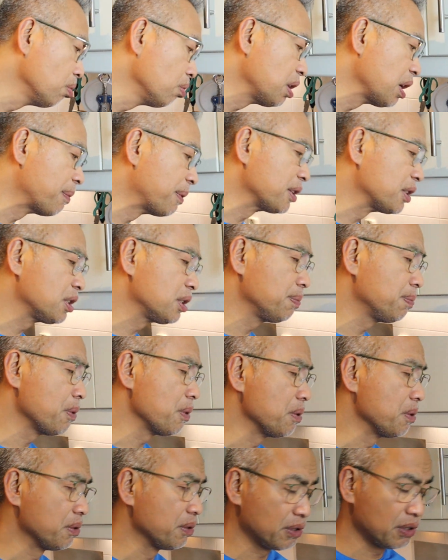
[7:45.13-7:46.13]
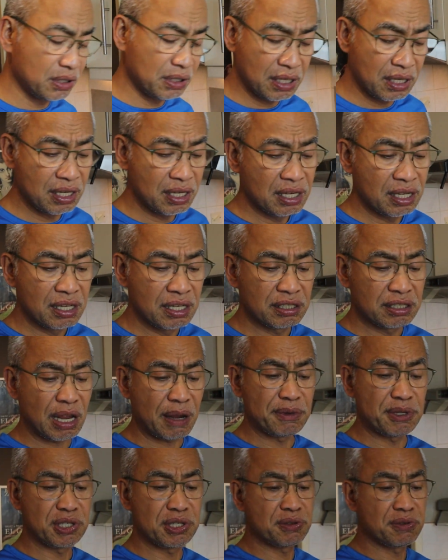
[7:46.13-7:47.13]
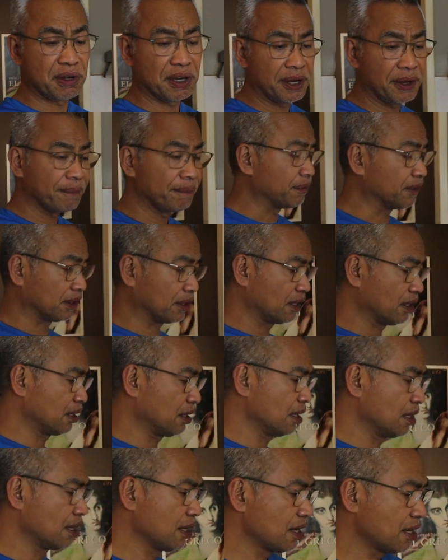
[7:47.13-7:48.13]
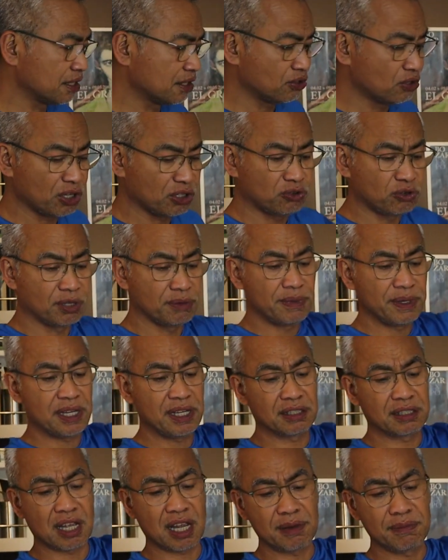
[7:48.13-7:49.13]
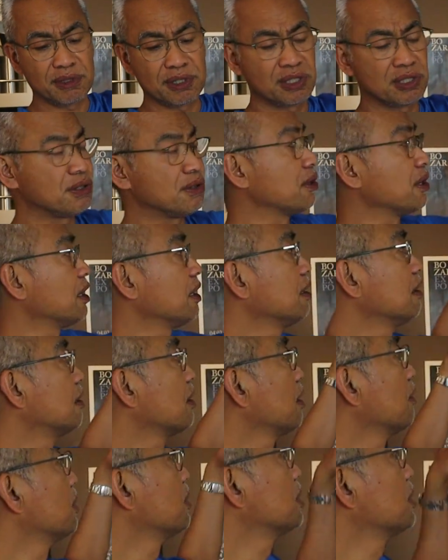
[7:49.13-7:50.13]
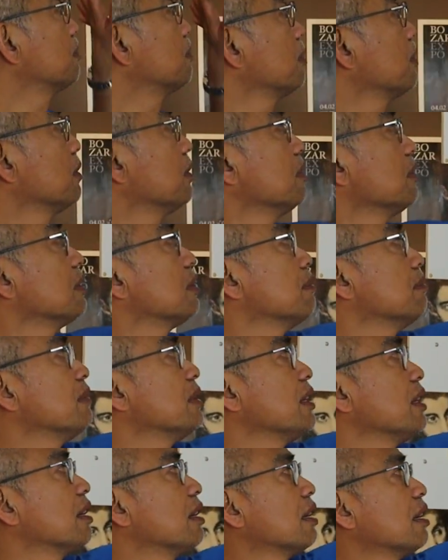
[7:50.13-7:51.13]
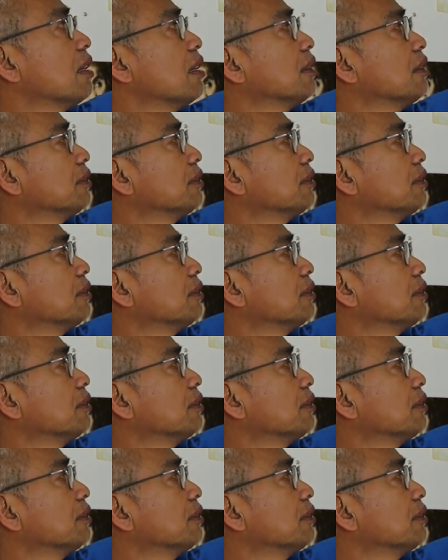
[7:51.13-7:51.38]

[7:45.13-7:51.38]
2 tablespoons times 3. So it will be times 3 tablespoons vinegar.